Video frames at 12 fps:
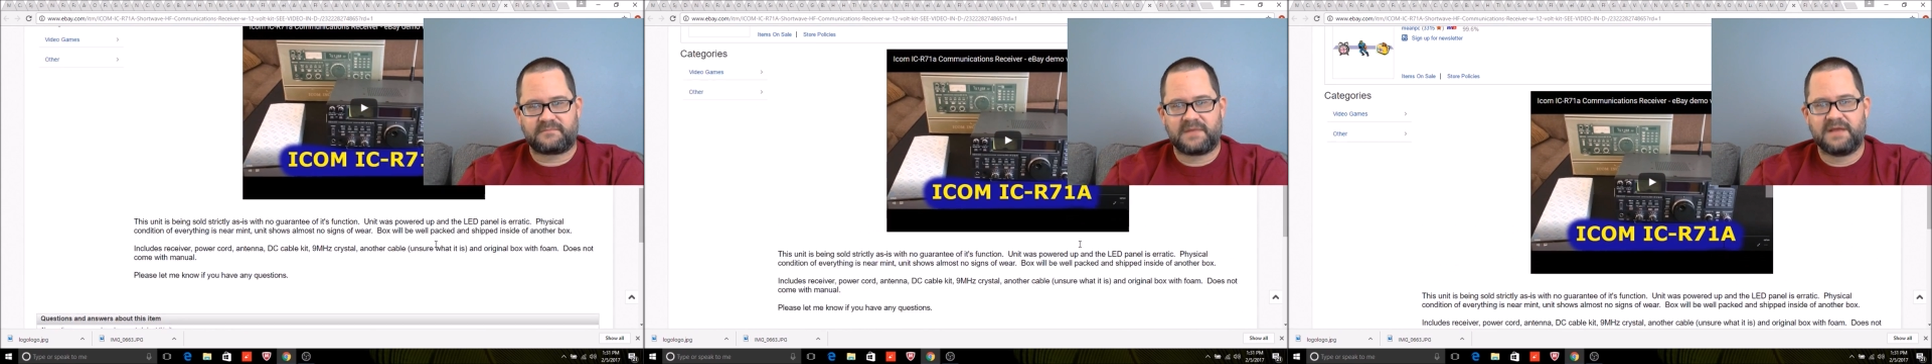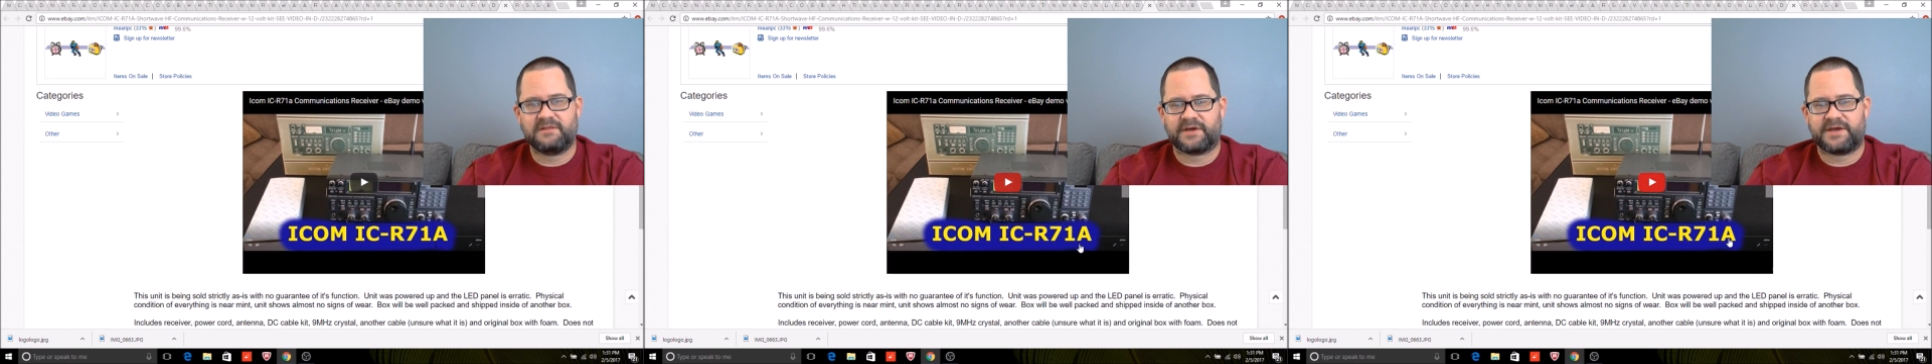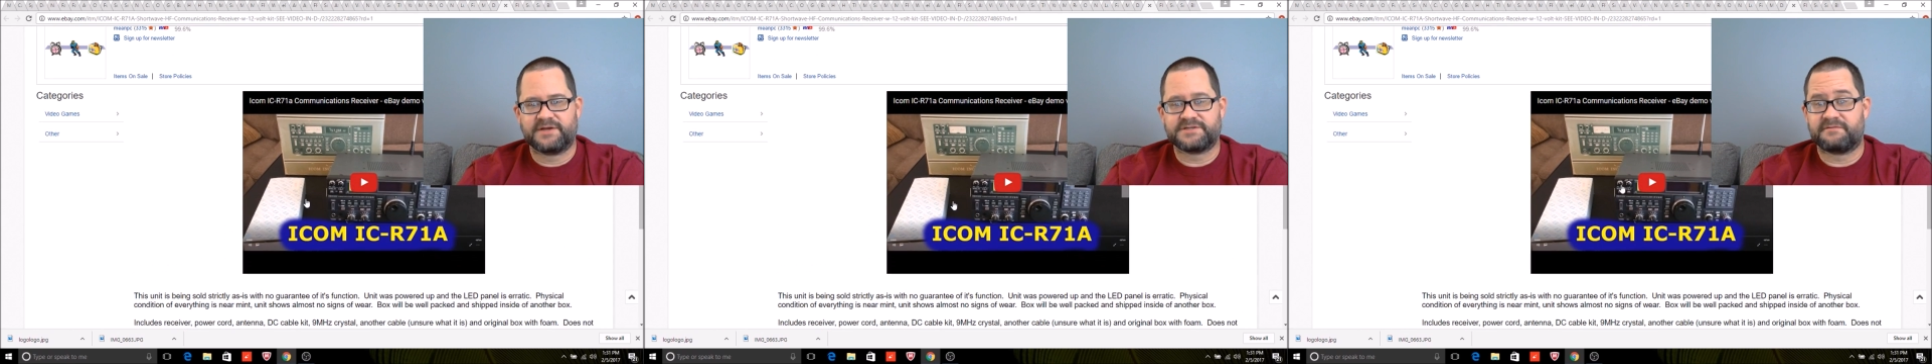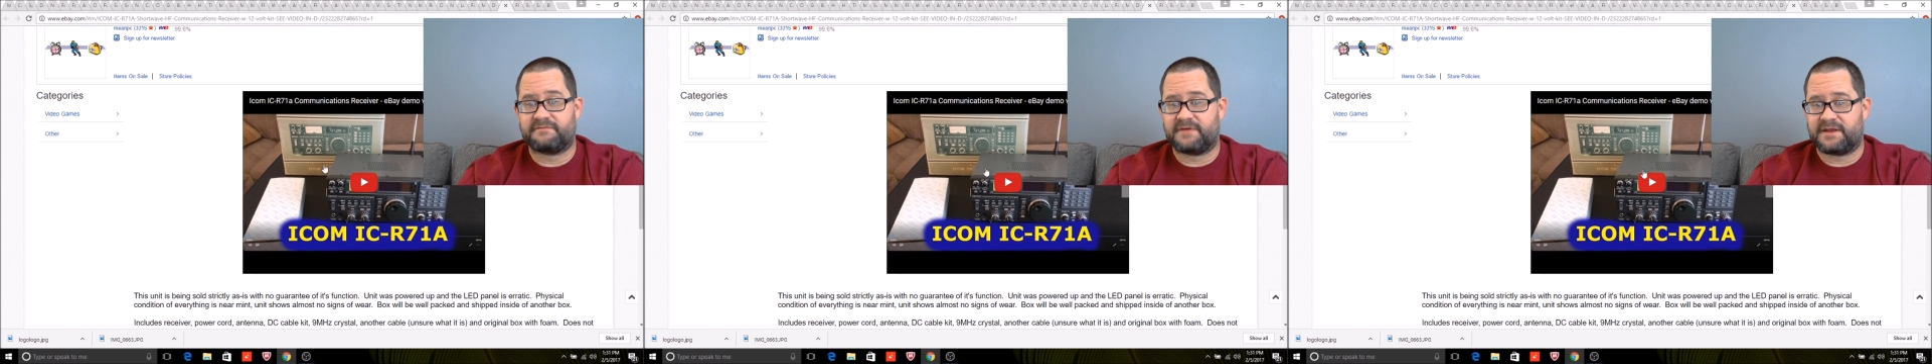and look, here's
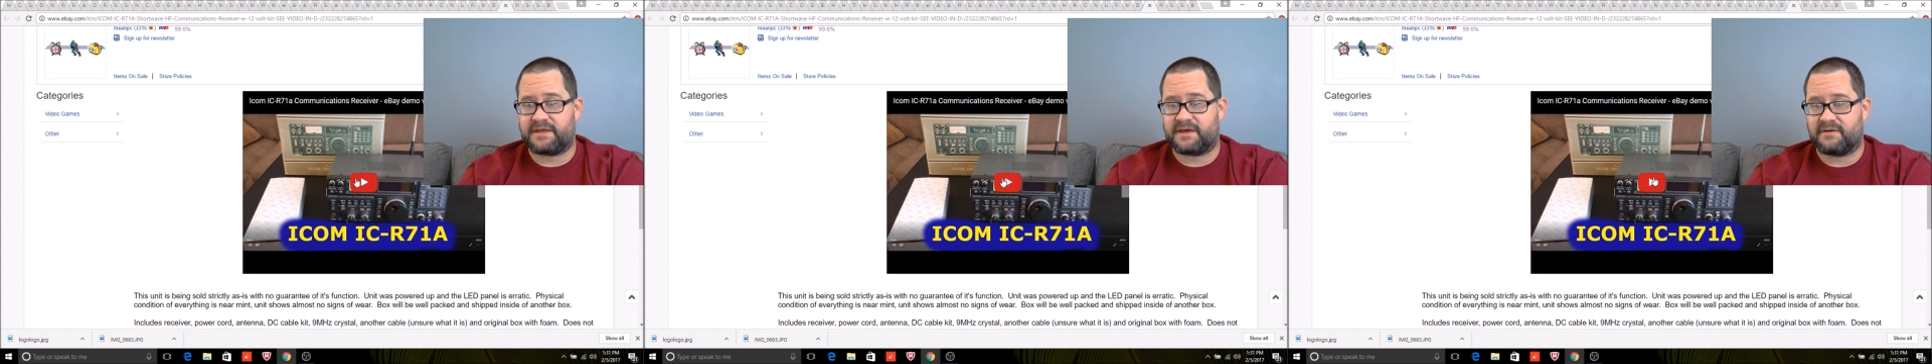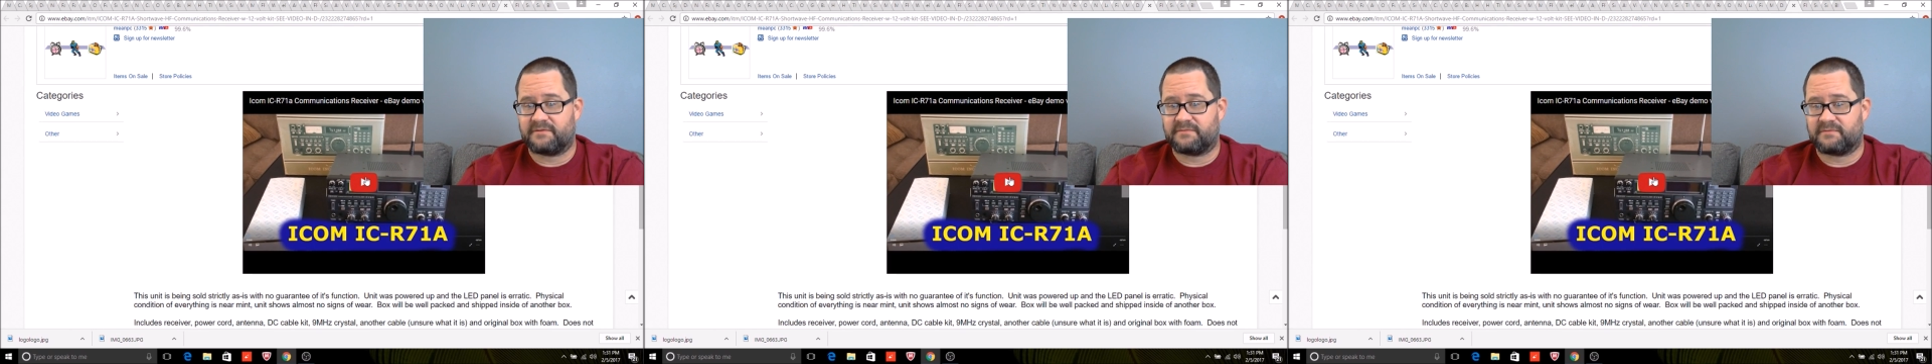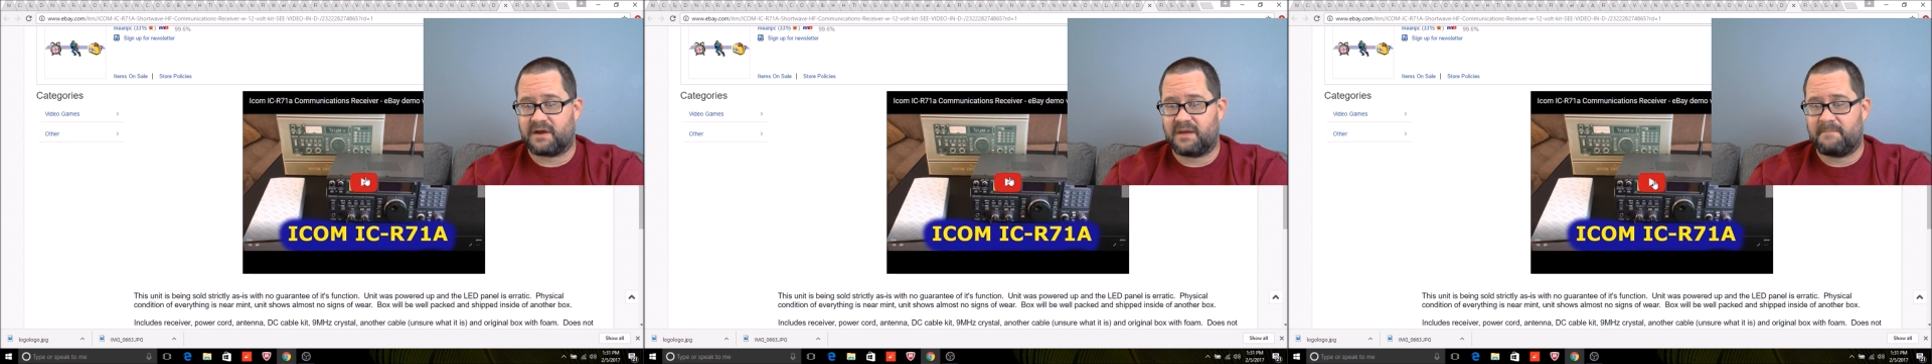the video where I